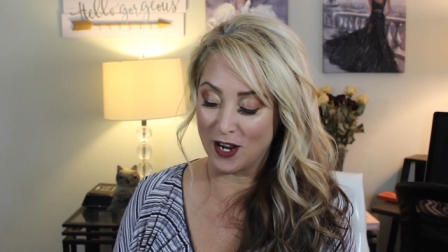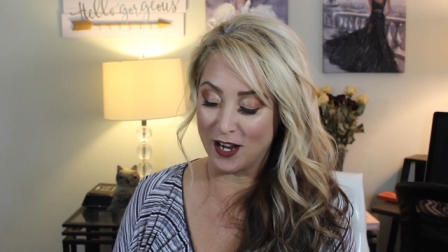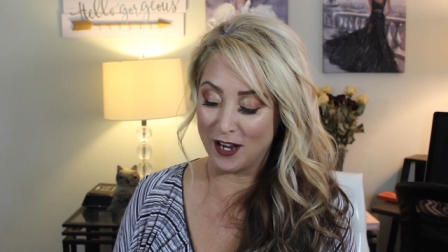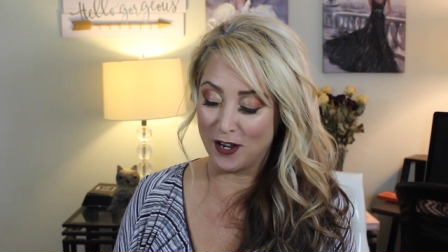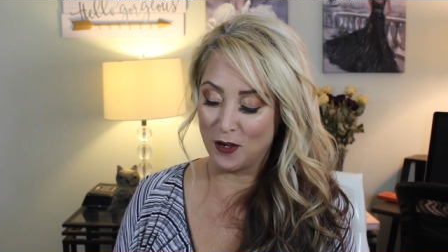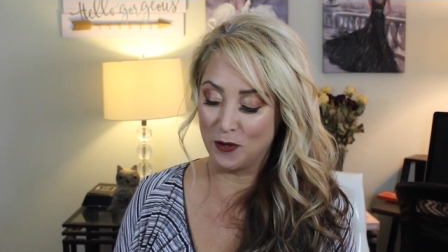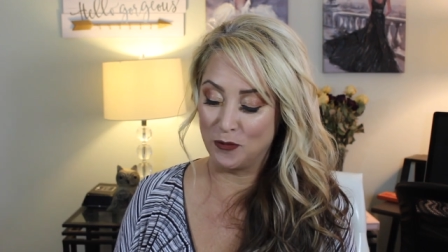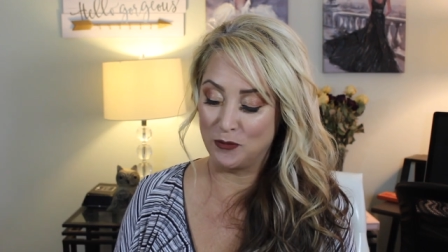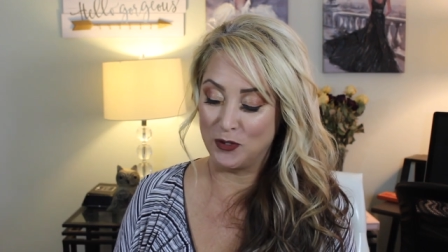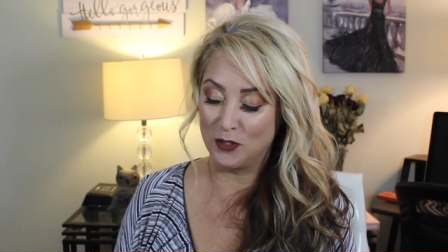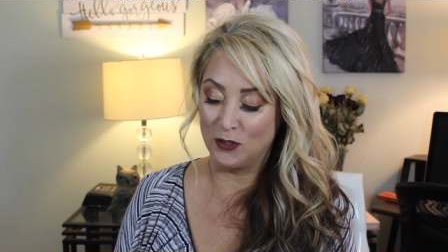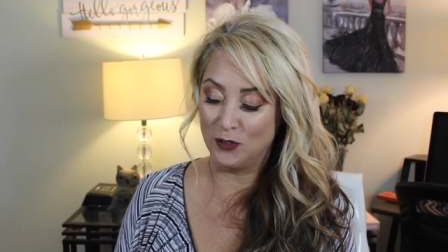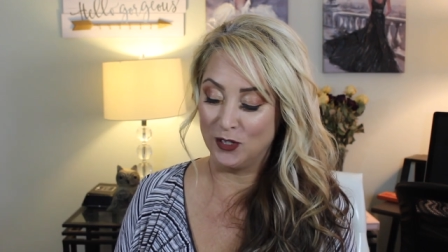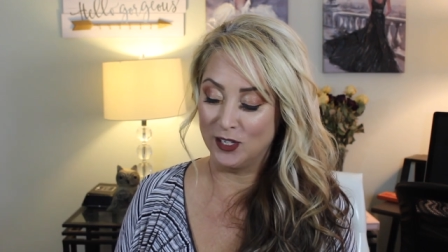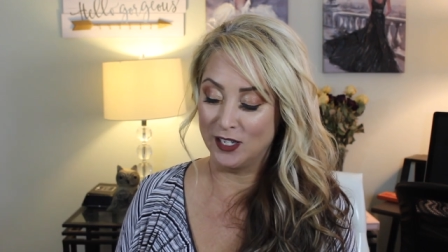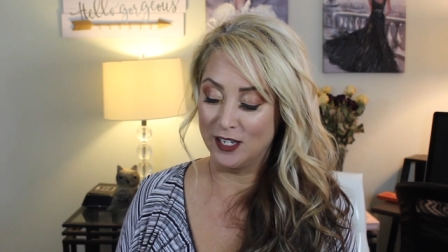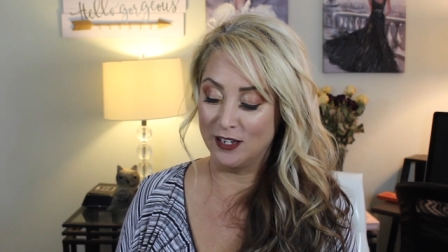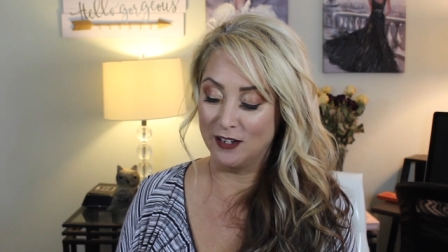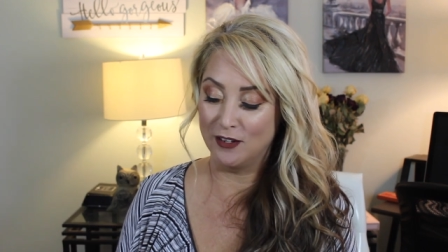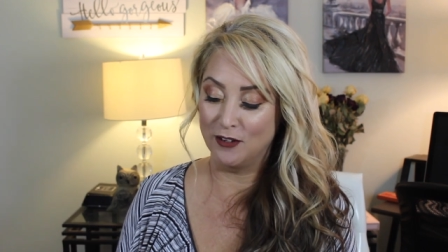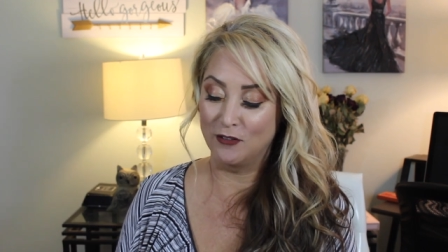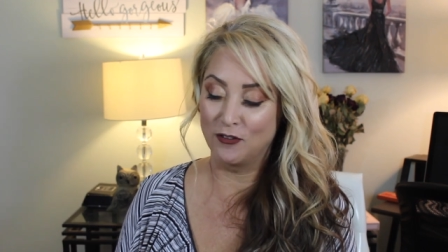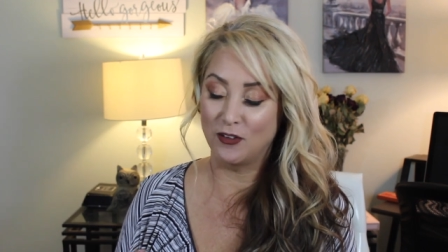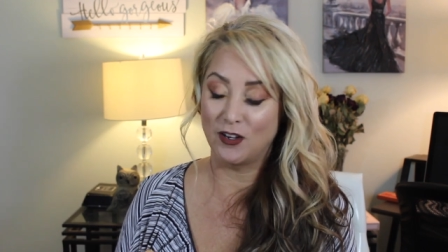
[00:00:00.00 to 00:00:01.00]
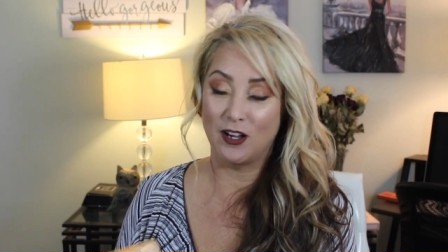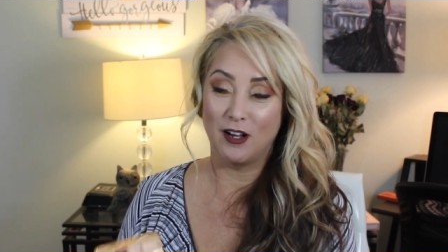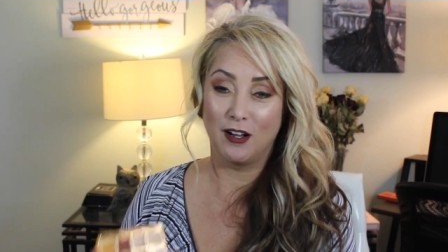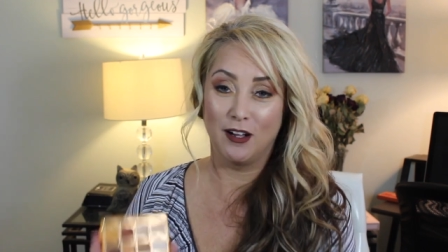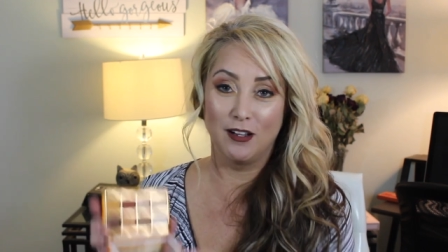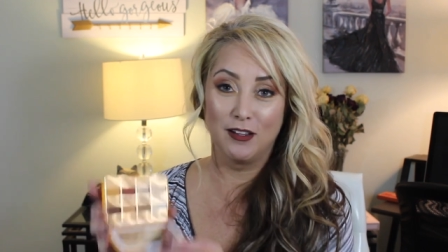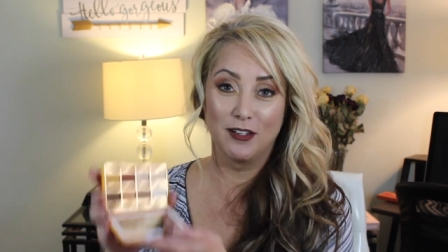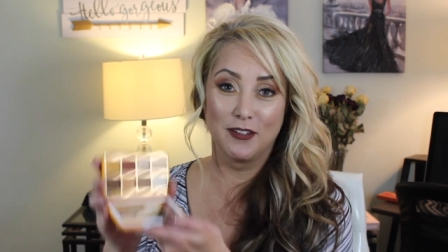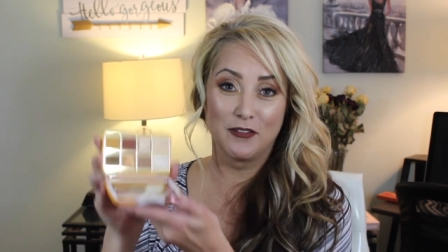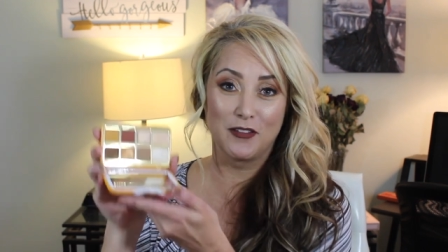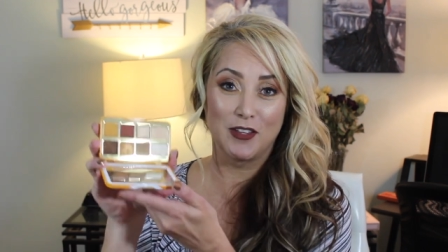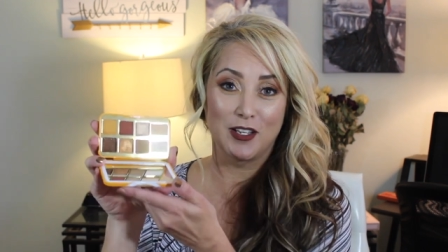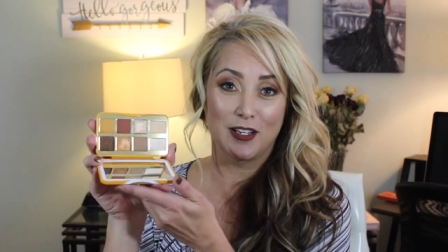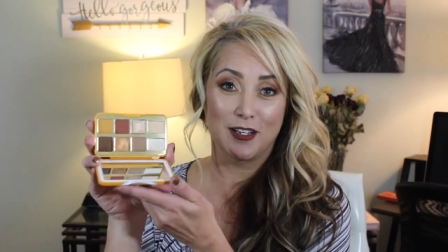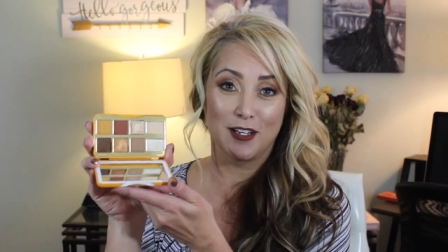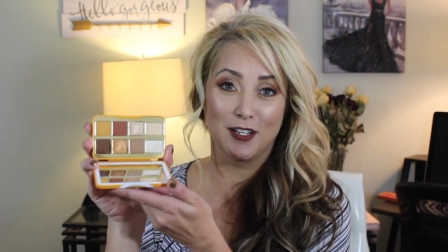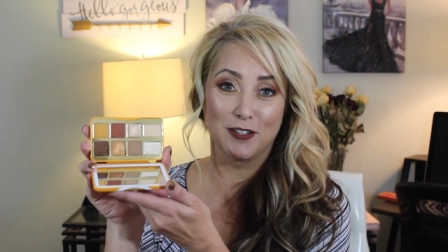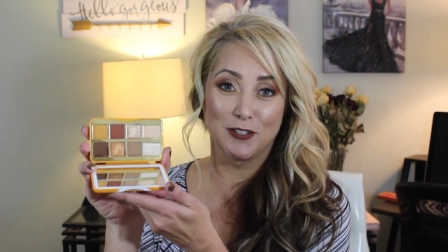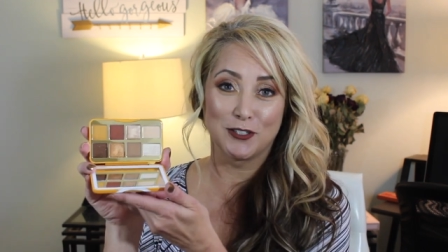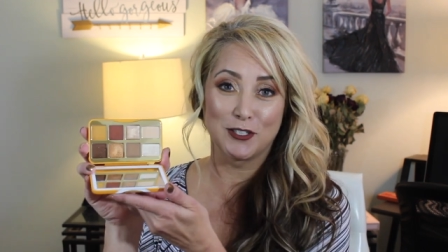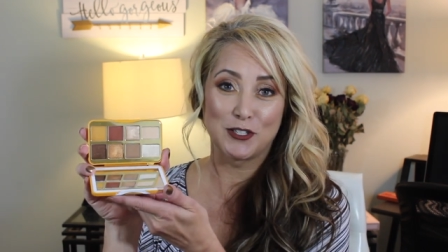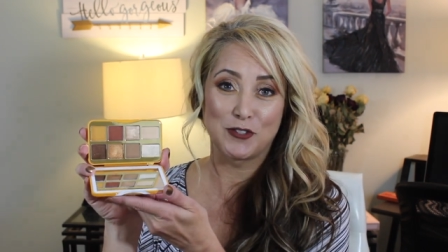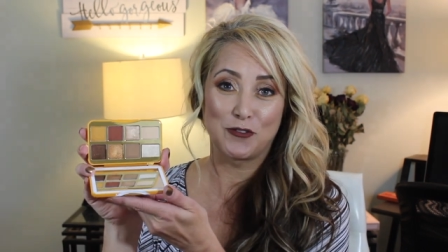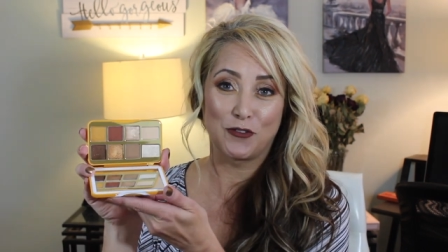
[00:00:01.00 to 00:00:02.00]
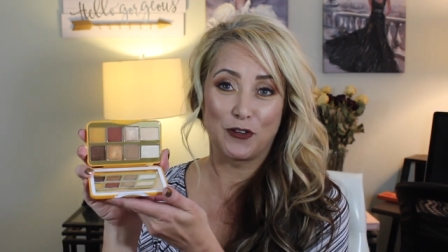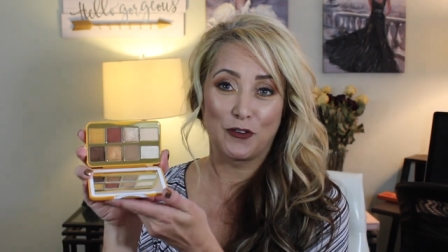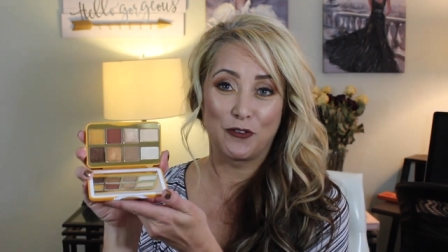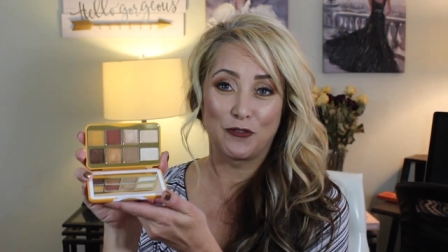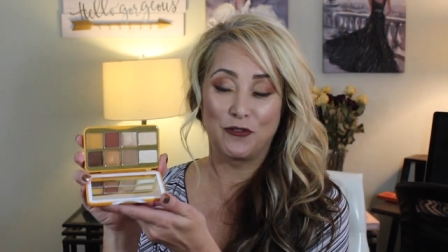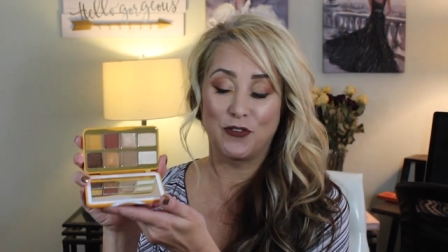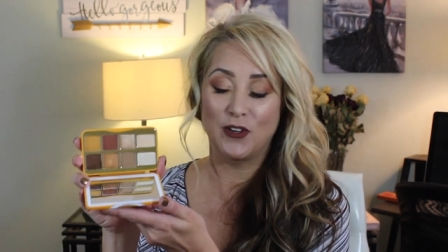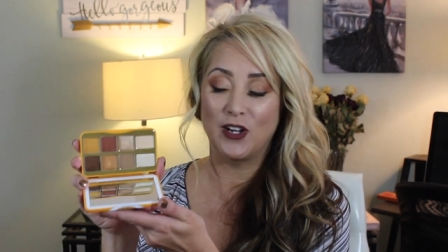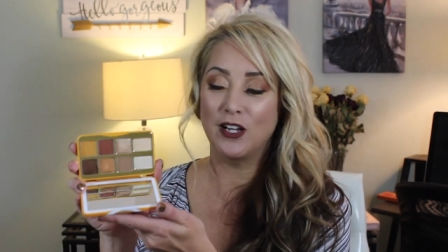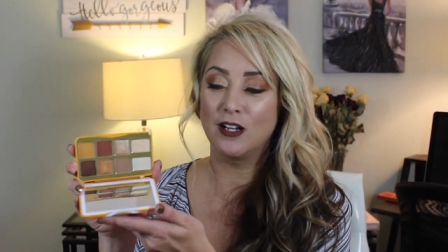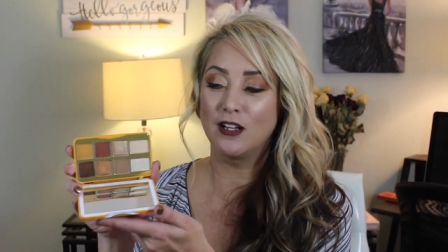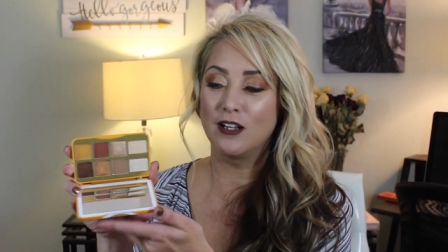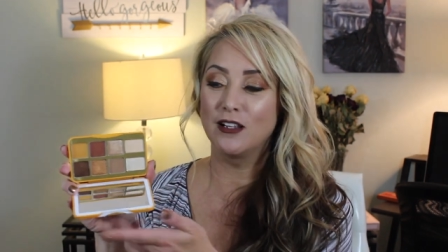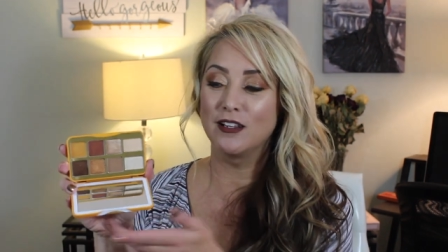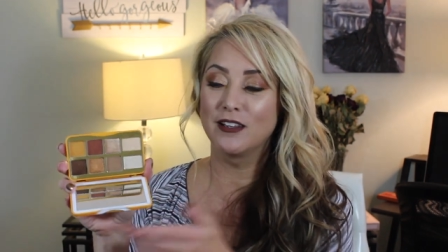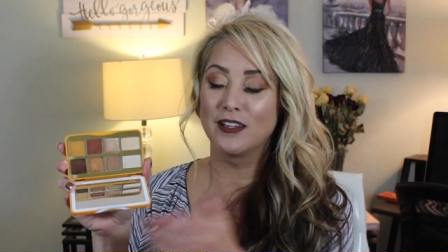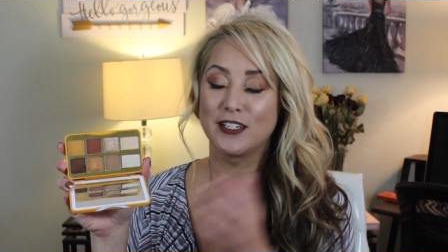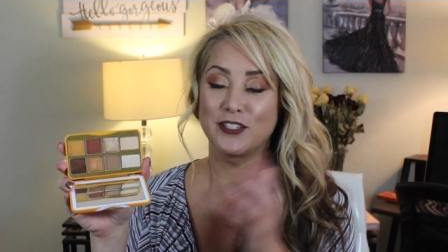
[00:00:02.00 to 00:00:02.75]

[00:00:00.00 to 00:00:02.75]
I hope you love all of the colors for fall,